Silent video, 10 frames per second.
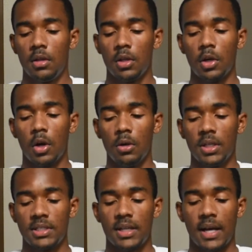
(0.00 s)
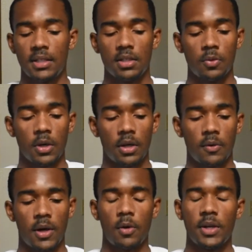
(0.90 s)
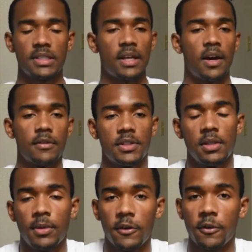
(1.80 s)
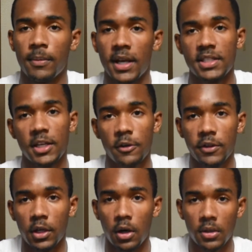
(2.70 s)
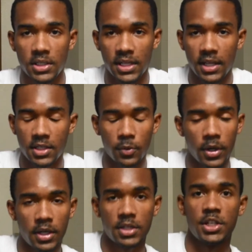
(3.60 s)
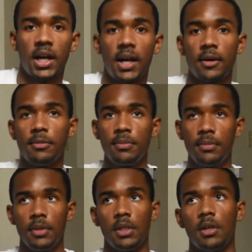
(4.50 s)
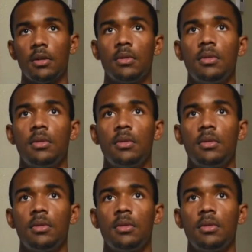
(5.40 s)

the goal is not to work, well, I don't want to say obviously, but for myself, the goal is not to work a job, you know,